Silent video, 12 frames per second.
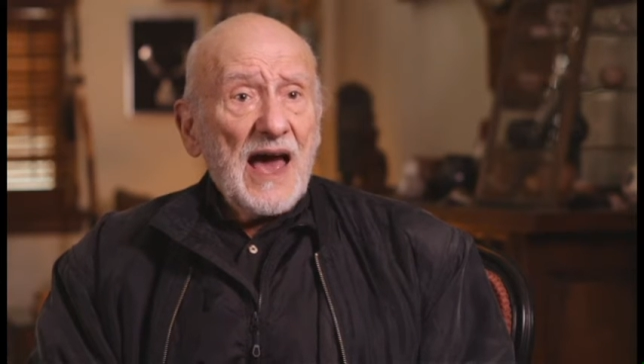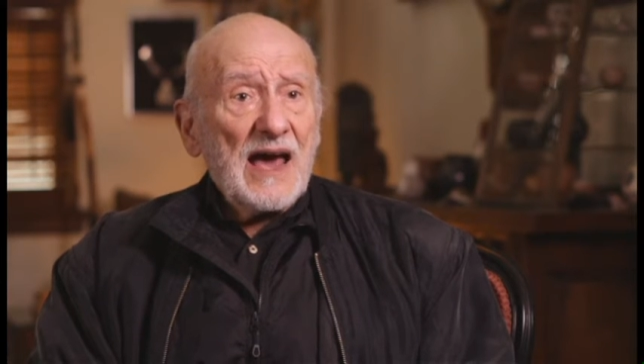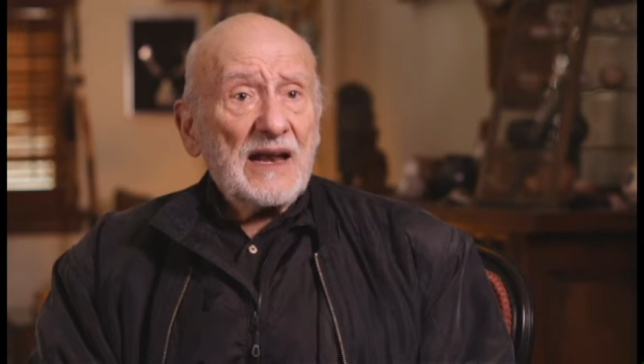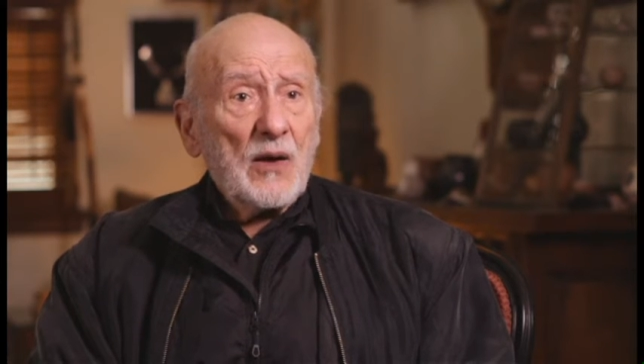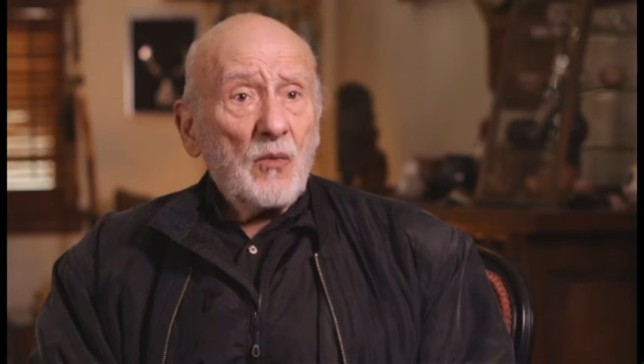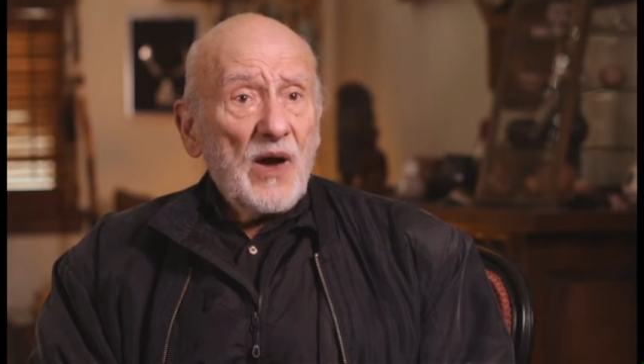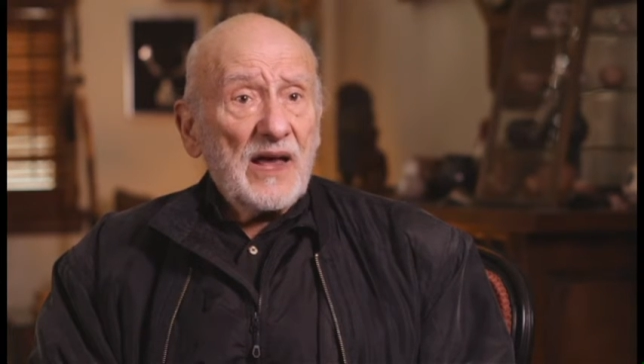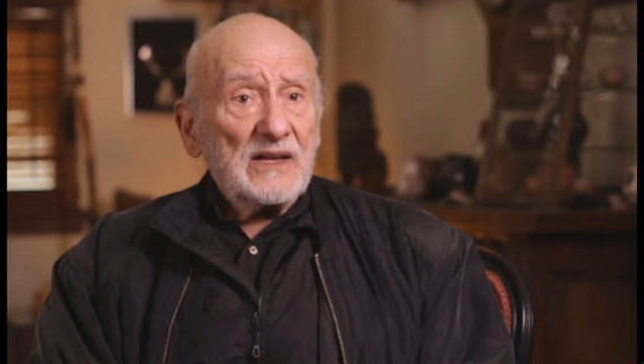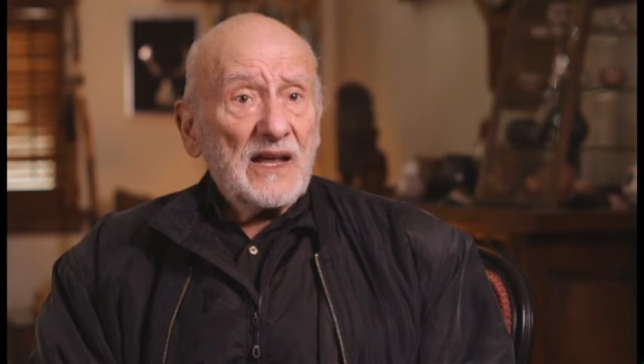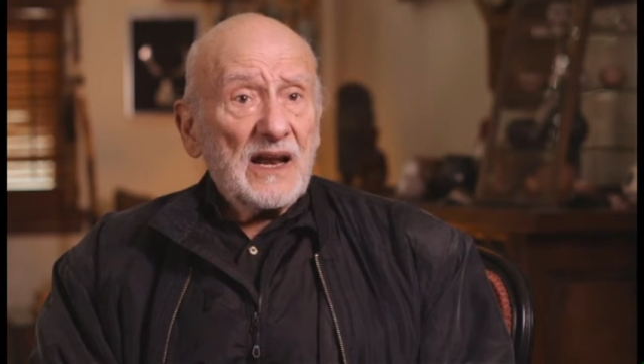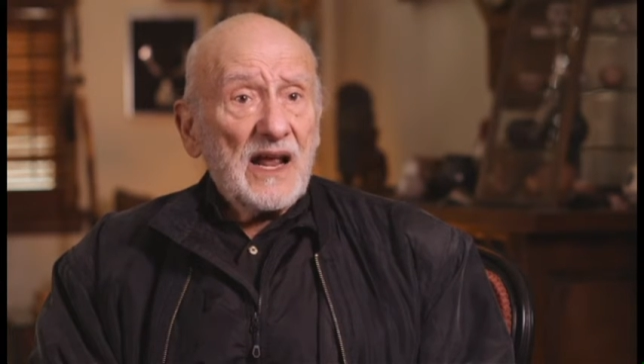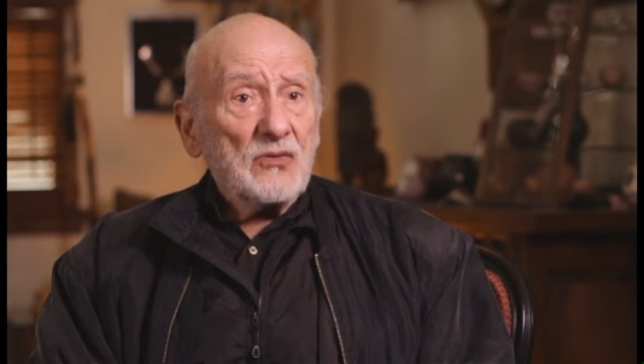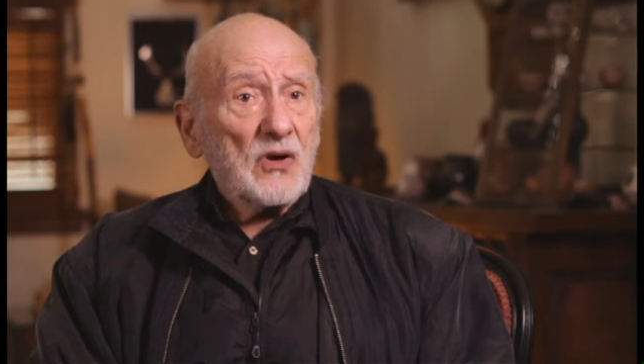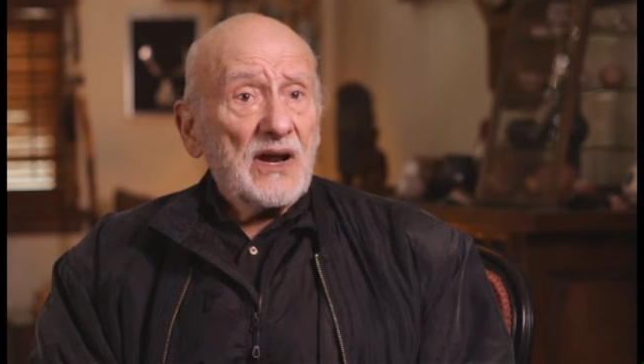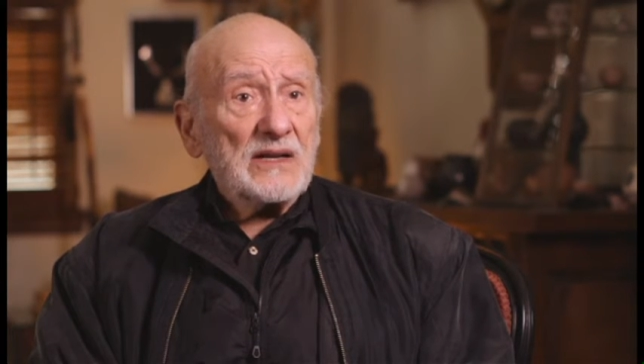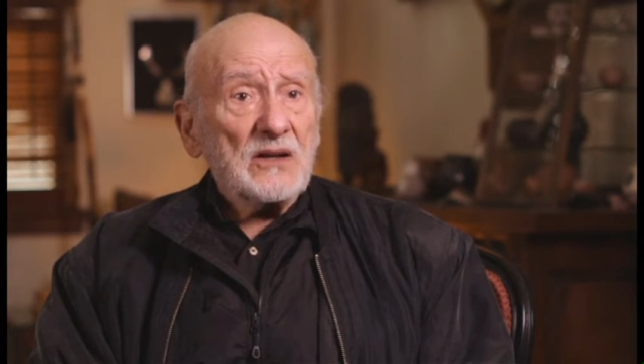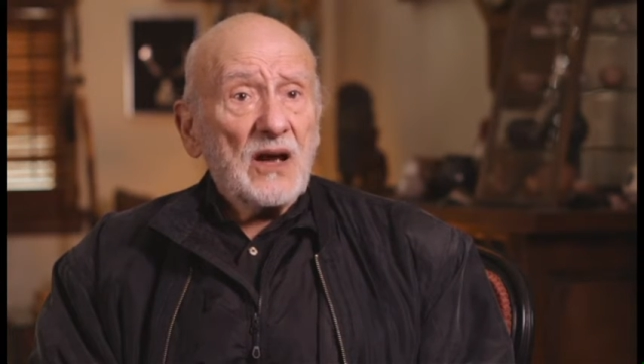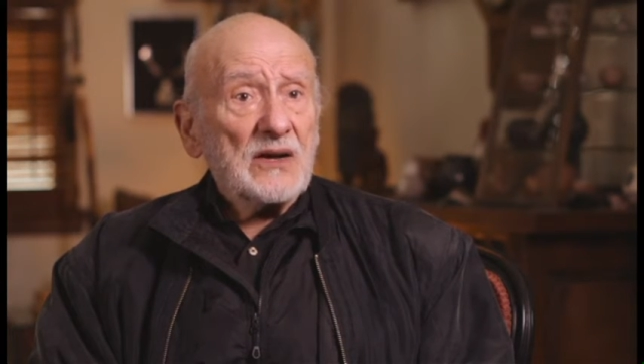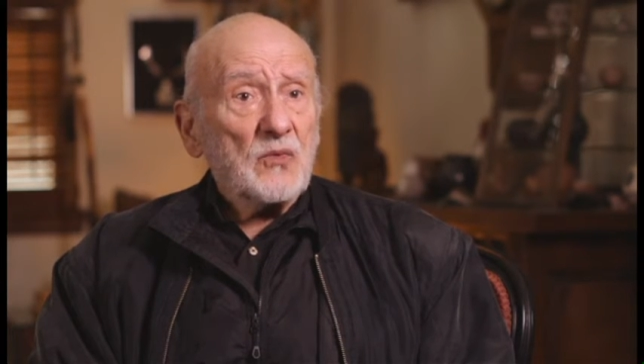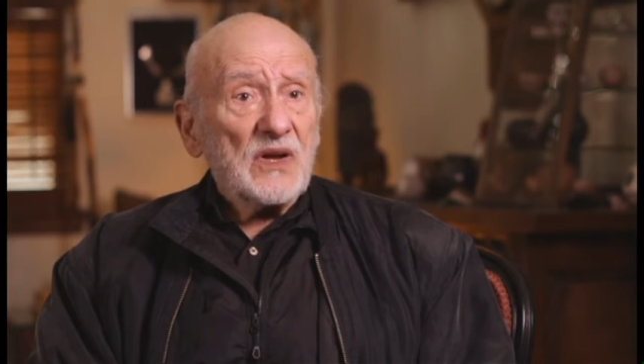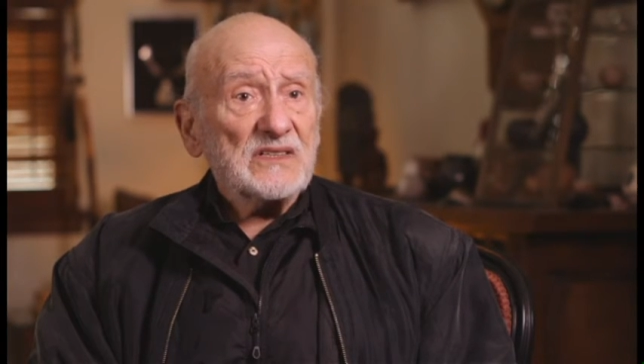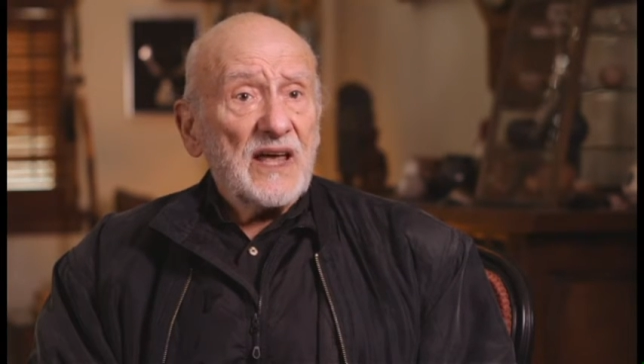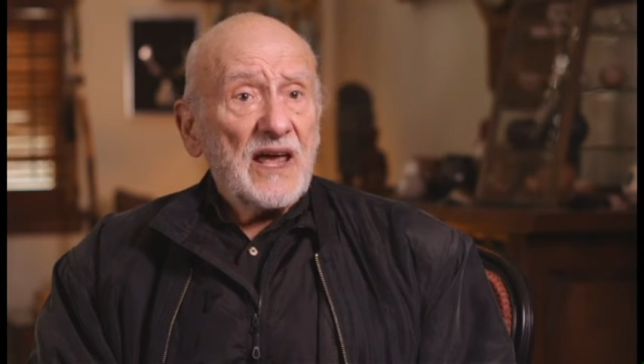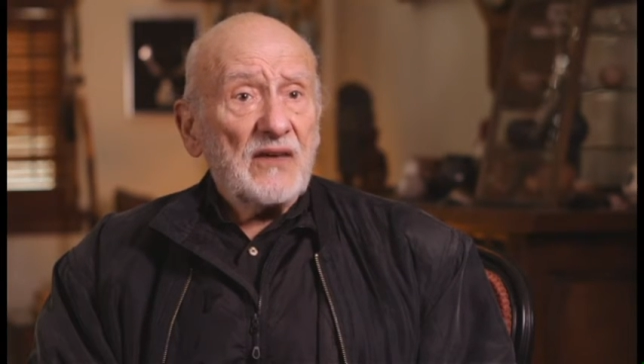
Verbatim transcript: And I went, and I thought I died and went to